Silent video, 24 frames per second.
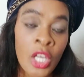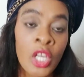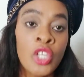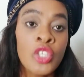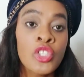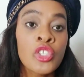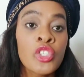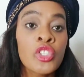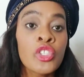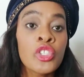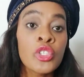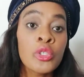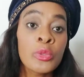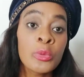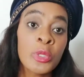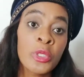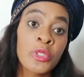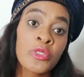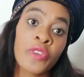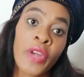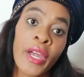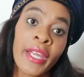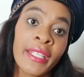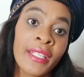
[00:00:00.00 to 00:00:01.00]
So you
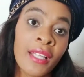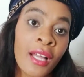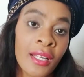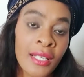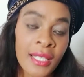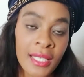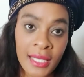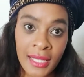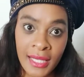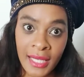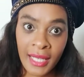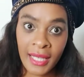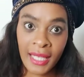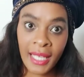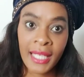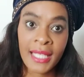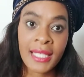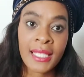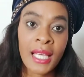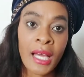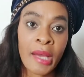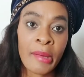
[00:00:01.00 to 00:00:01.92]
would write down and say that